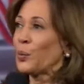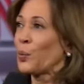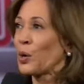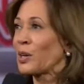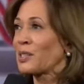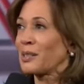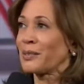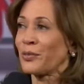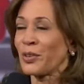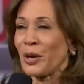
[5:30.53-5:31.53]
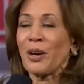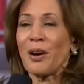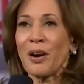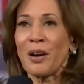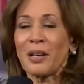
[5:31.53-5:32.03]
worked very
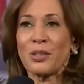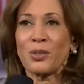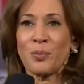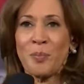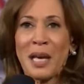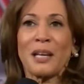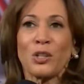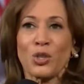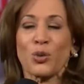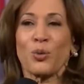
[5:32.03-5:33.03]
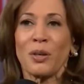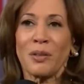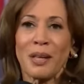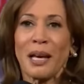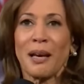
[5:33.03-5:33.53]
hard at making
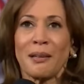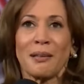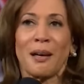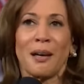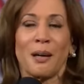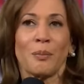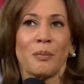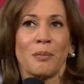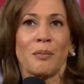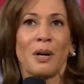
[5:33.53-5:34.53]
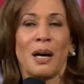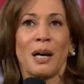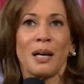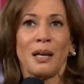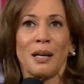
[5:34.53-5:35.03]
sure that
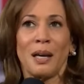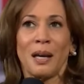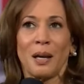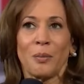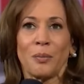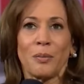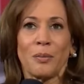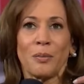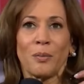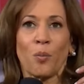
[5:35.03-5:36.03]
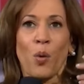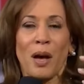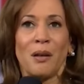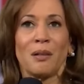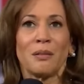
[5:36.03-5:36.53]
I am
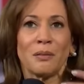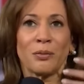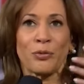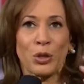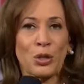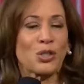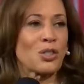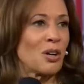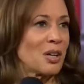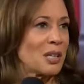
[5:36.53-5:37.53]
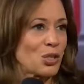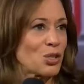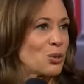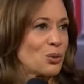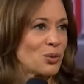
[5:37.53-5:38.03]
well-versed on
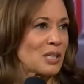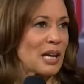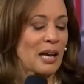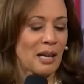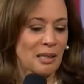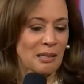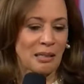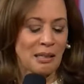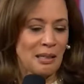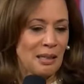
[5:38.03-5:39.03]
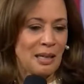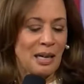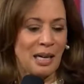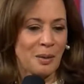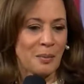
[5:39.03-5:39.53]
issues, and
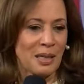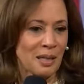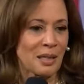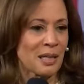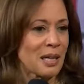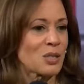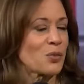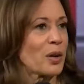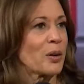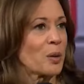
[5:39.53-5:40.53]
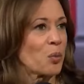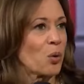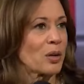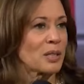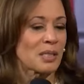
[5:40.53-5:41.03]
I think that is very
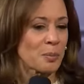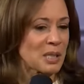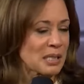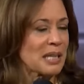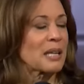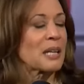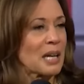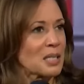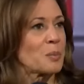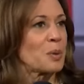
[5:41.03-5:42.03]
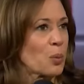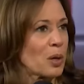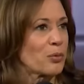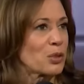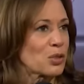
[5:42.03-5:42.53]
important. It's a mistake not to be
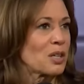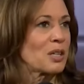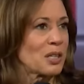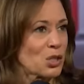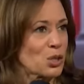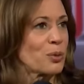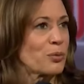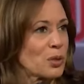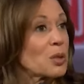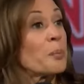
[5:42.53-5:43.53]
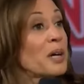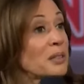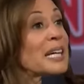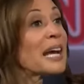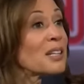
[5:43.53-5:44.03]
well-versed on an issue and feel
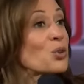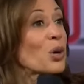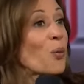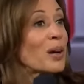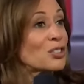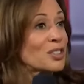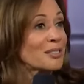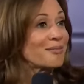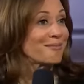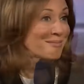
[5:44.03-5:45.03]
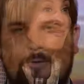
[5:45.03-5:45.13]
compelled to answer a question.